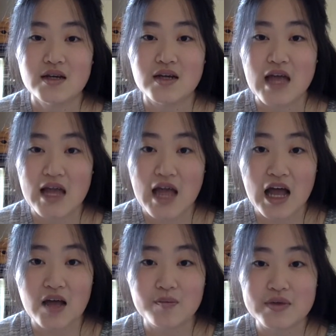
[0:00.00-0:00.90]

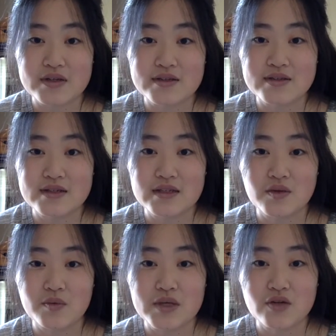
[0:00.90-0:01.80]
happen in the
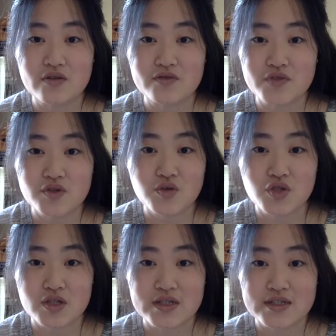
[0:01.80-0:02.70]
way your
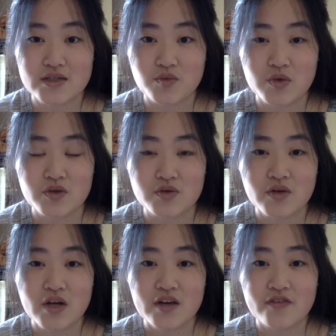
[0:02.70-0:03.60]
future is when you
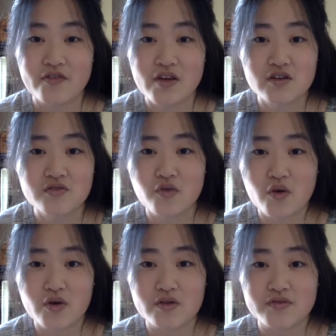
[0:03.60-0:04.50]
fear for
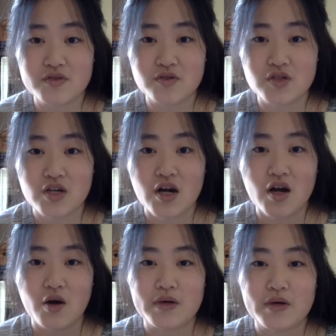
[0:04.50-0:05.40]
your future.
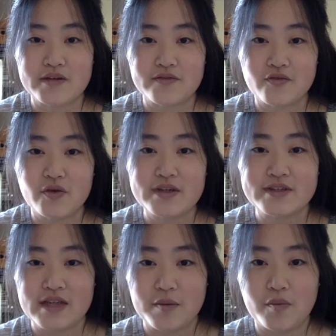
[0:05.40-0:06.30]
Okay, for
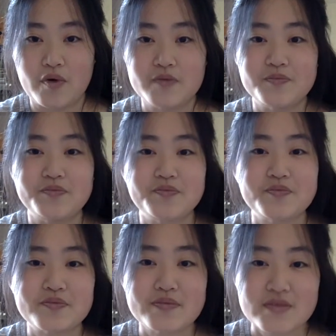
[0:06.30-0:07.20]
example,
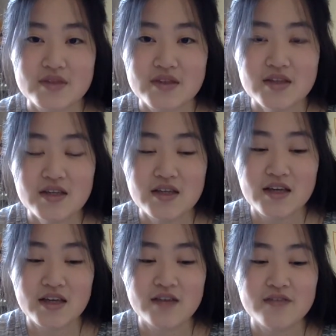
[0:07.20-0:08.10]

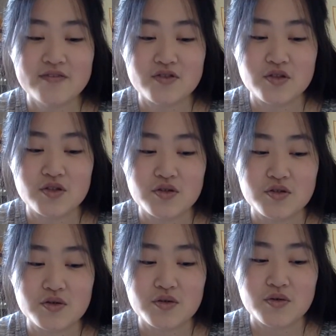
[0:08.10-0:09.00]
if you